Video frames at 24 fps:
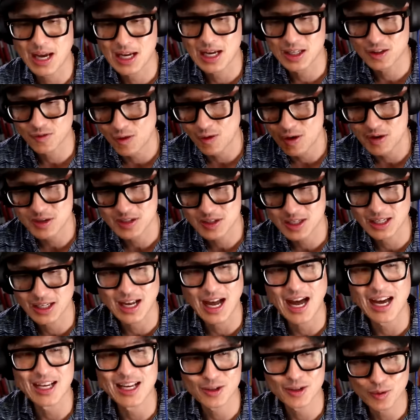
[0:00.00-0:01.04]
as far as like
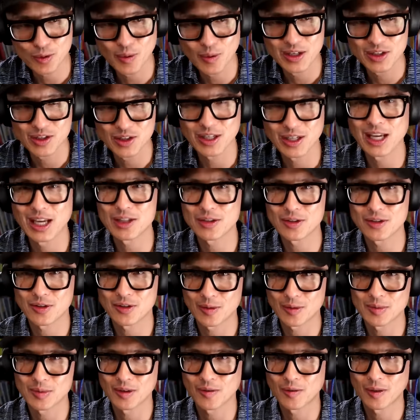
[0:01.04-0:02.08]
high school education in
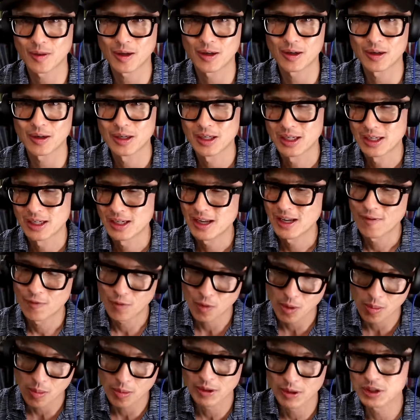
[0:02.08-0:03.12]
terms of their
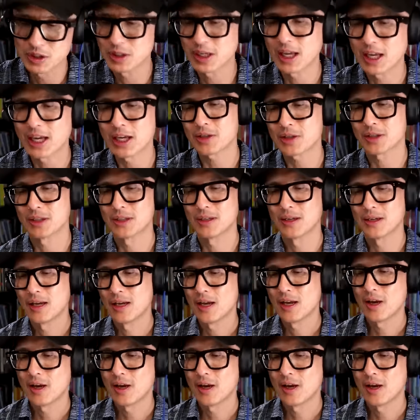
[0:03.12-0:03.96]
formal education,